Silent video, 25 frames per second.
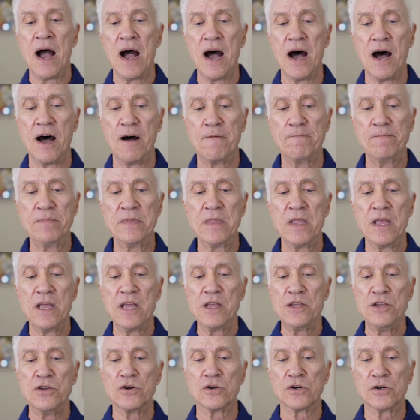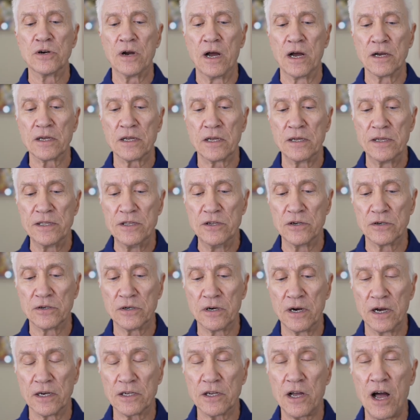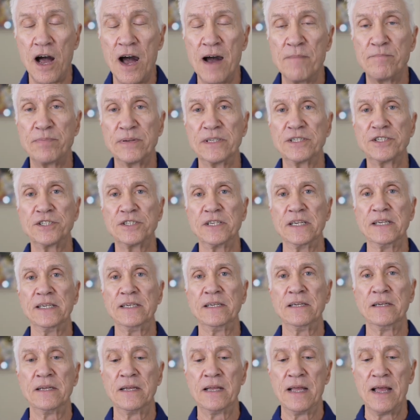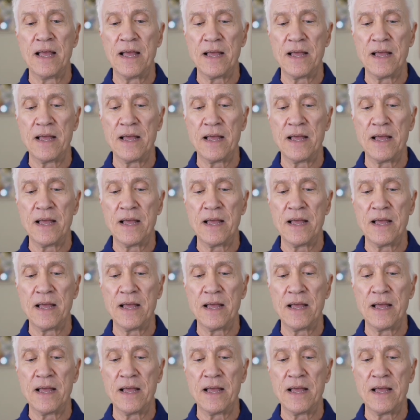um, you're, uh, you're accomplishing